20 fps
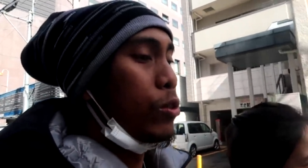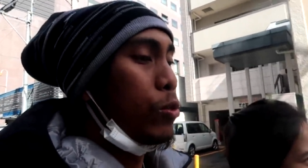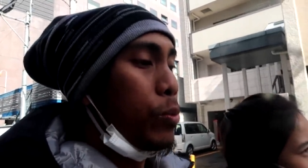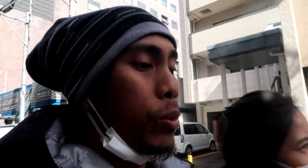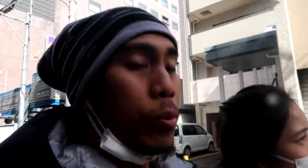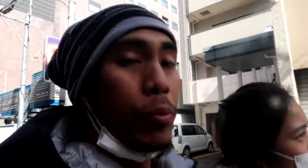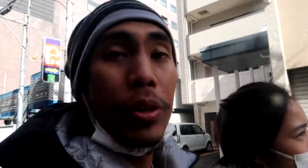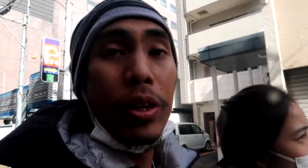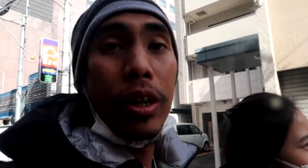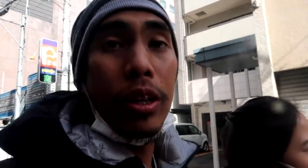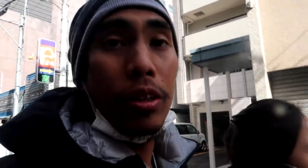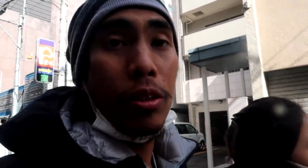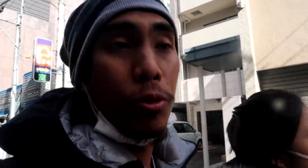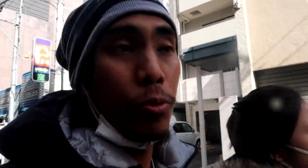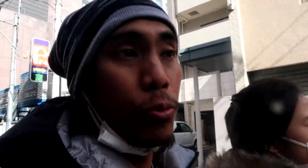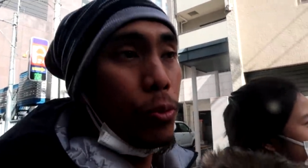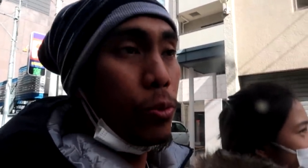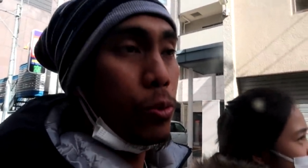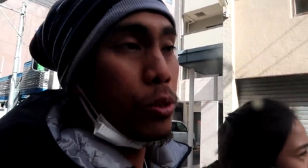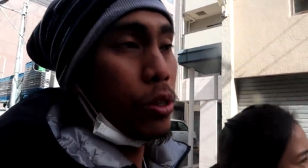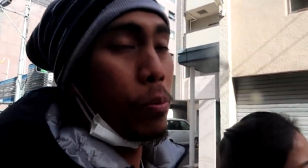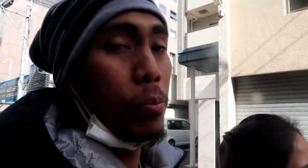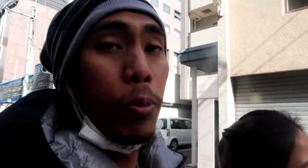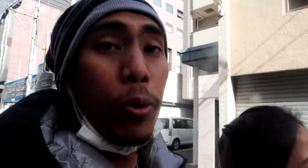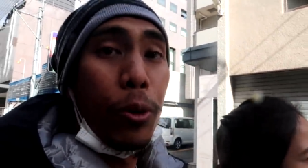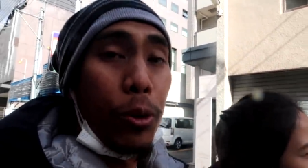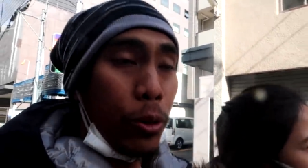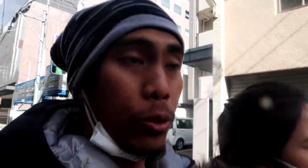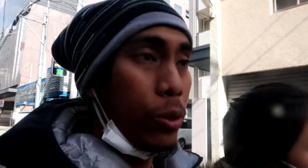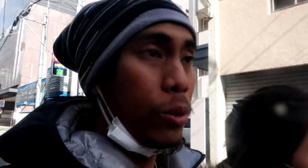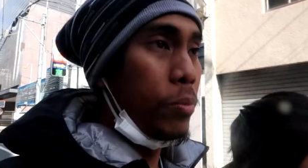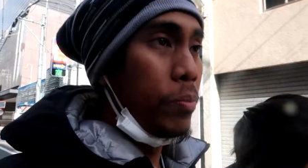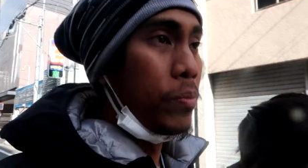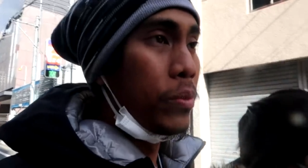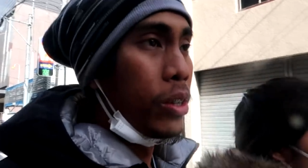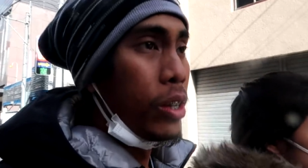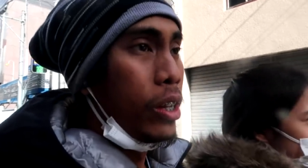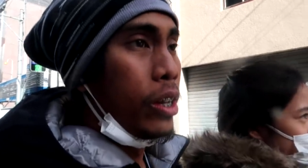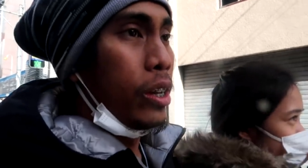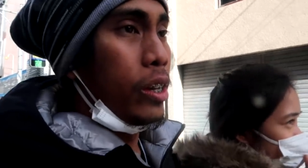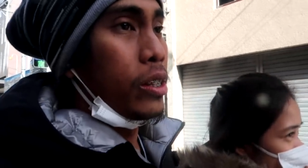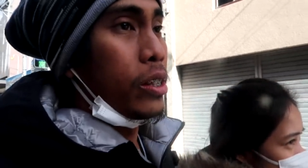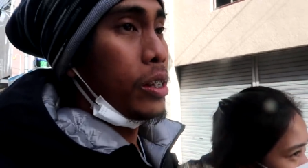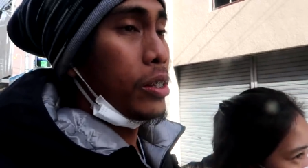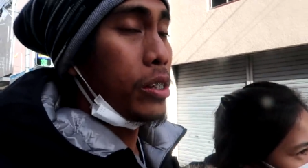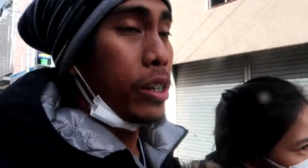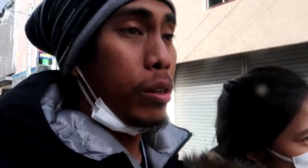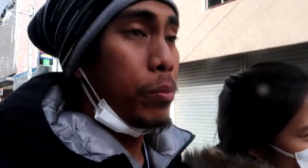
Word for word: to when we get to Sapporo. That's